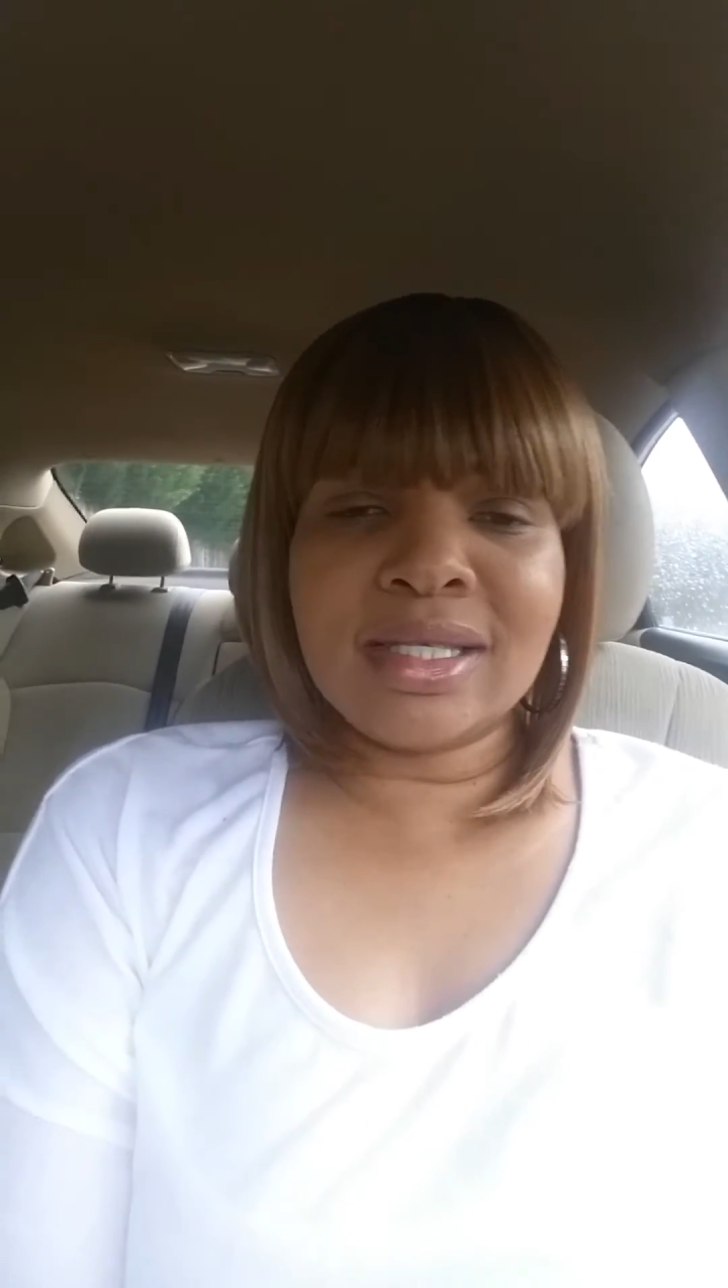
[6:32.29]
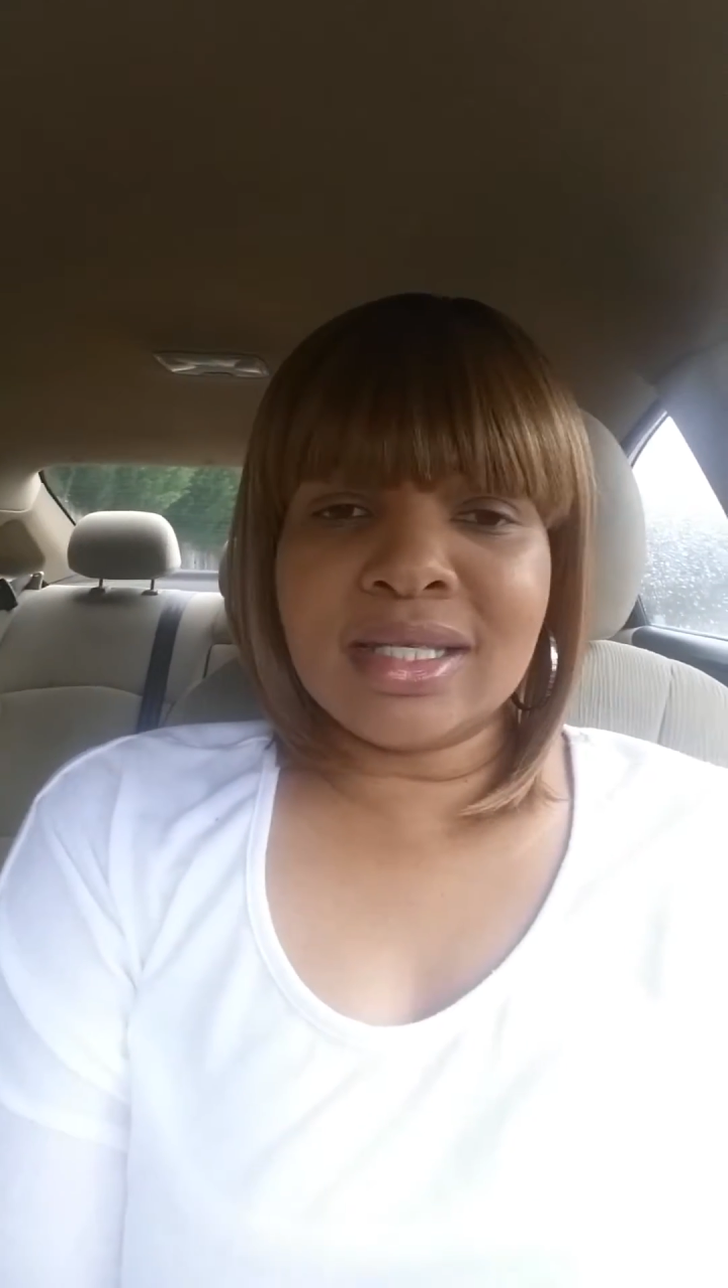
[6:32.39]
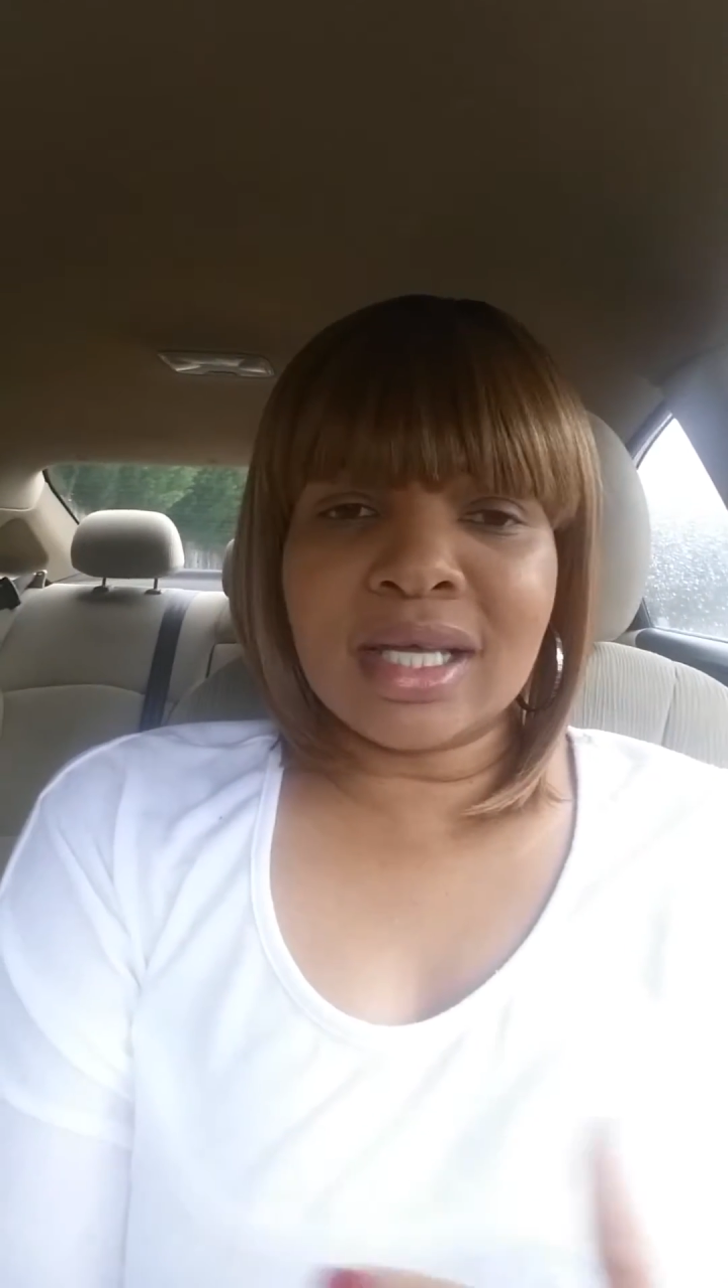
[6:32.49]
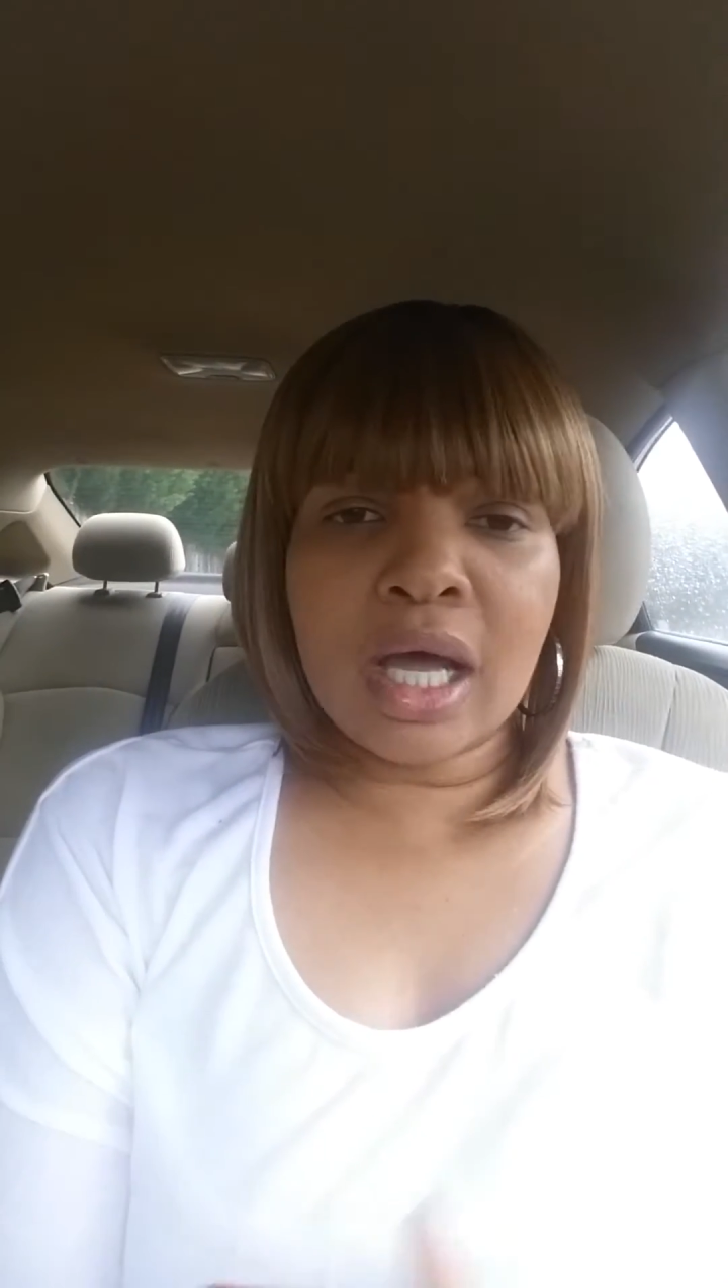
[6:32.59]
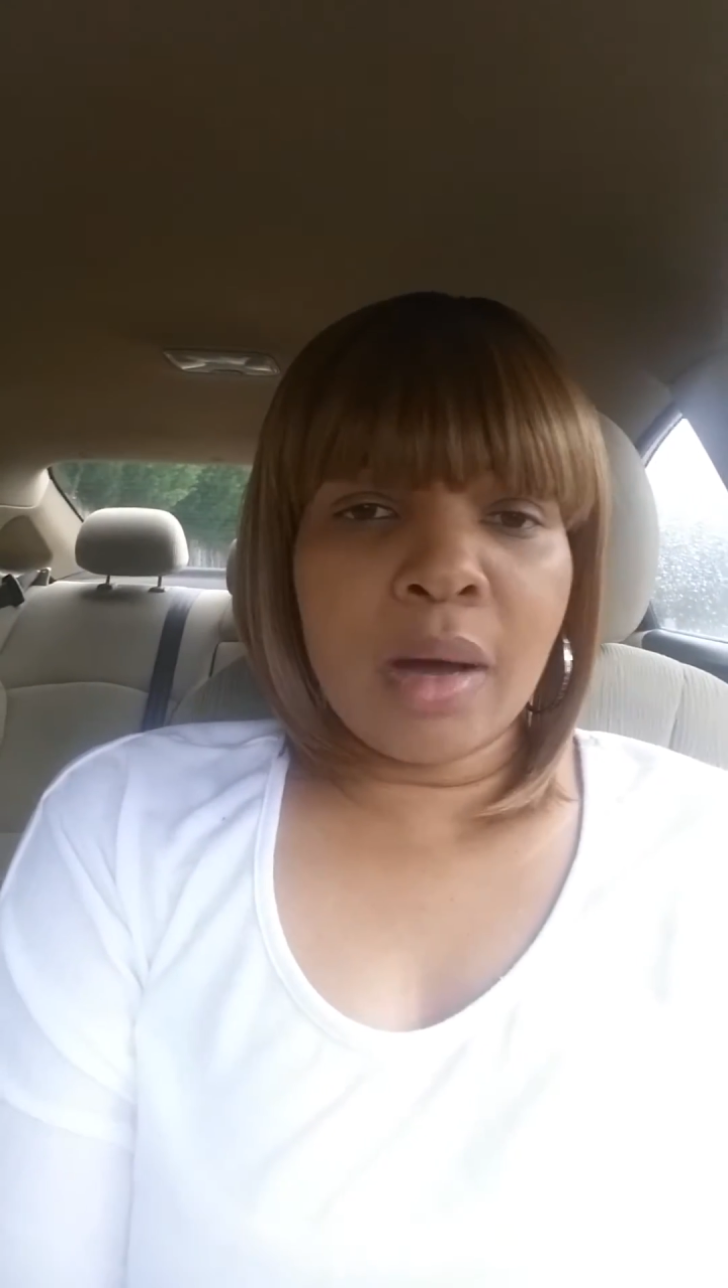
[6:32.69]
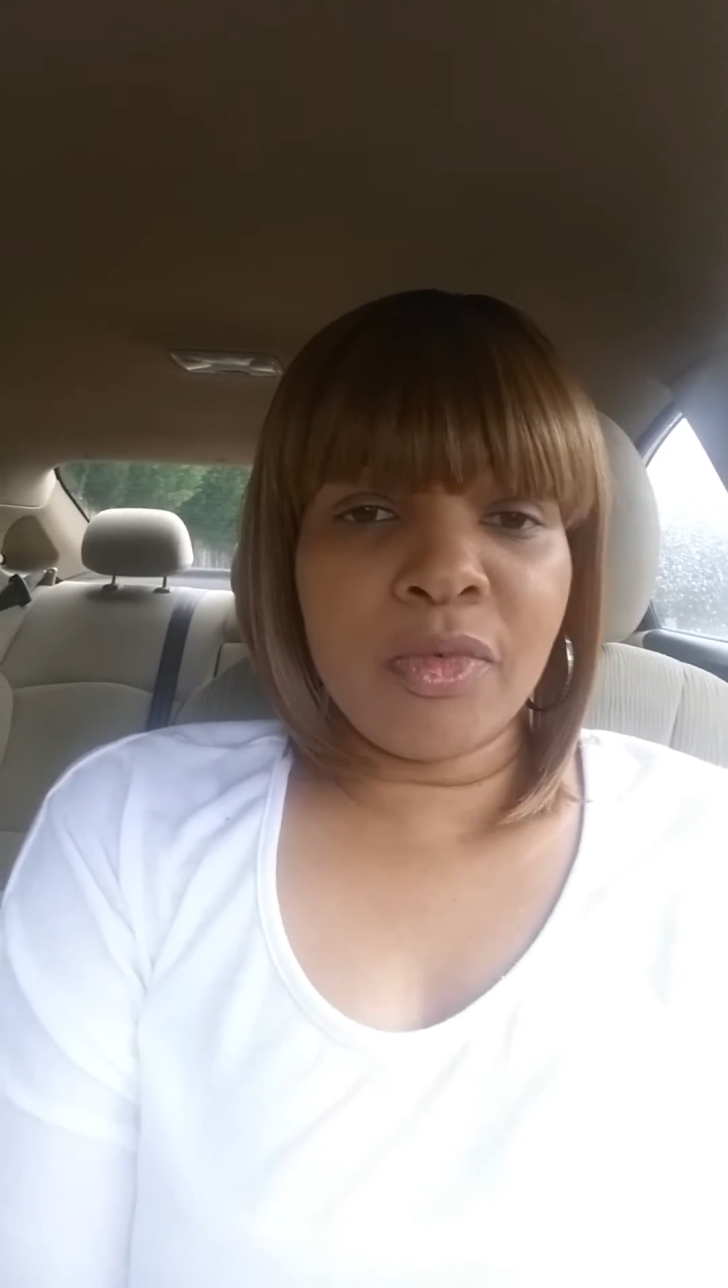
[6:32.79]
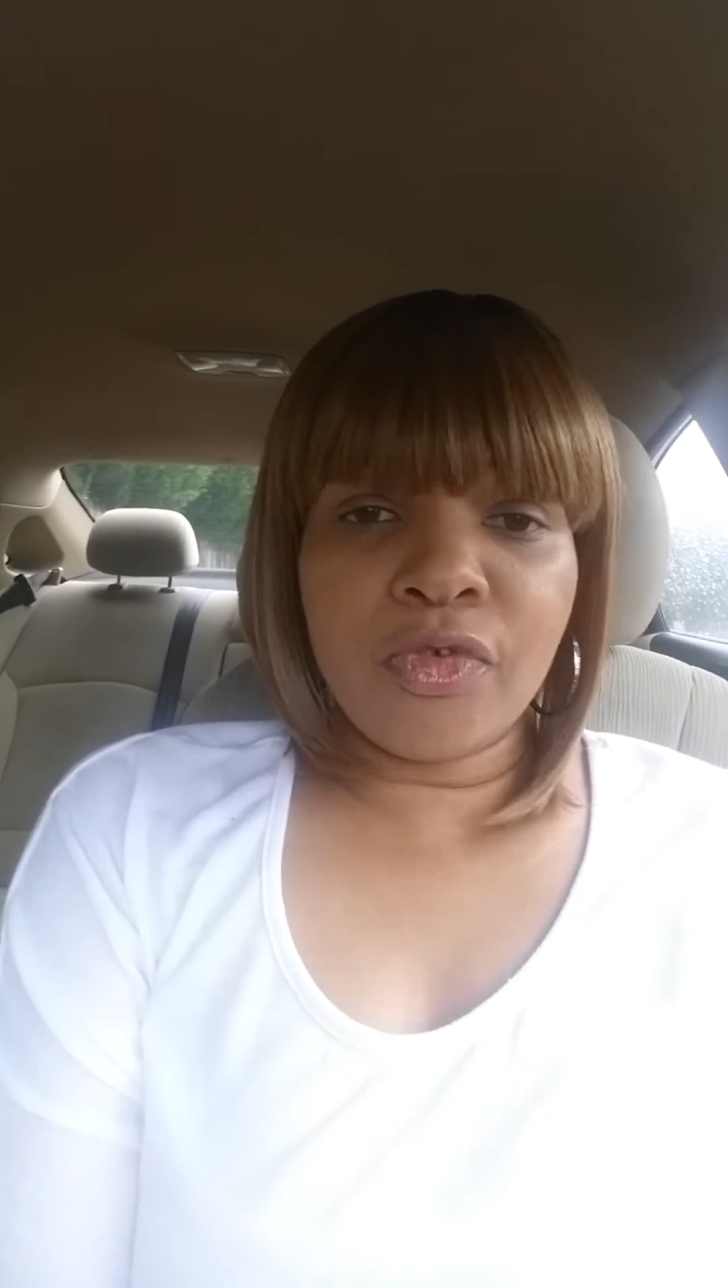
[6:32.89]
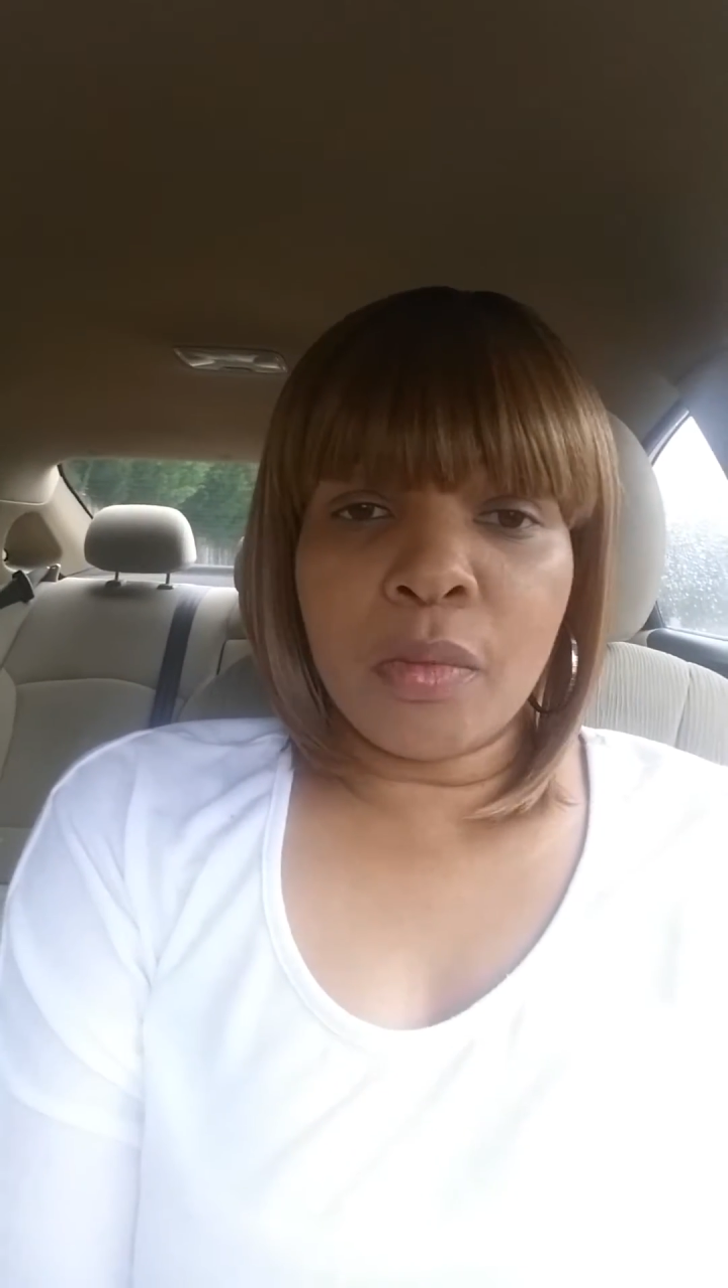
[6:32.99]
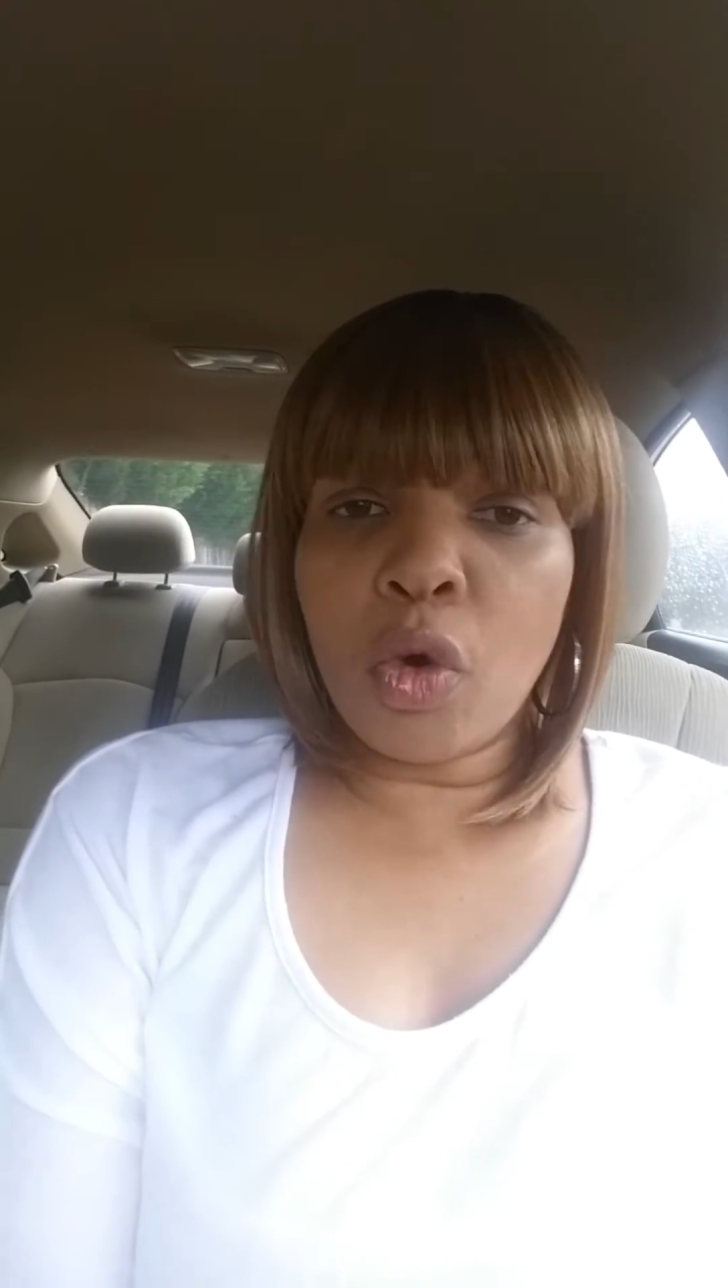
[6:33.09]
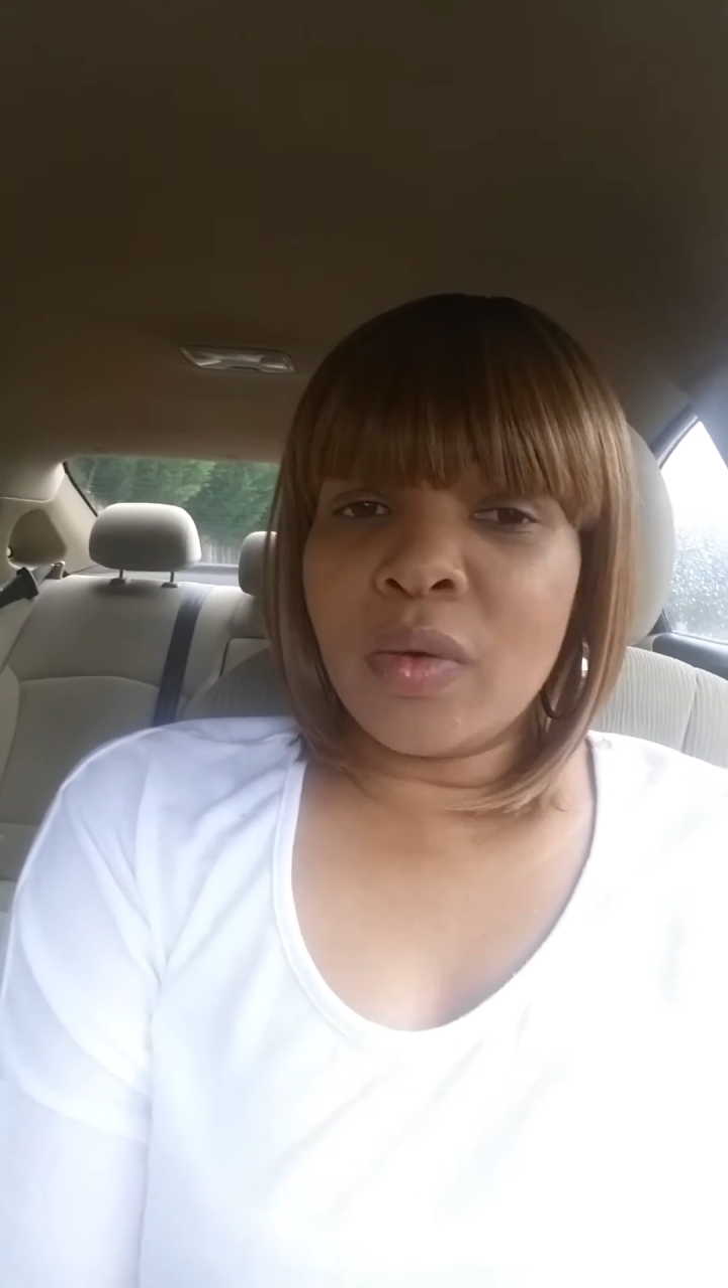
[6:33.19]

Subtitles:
doesn't come from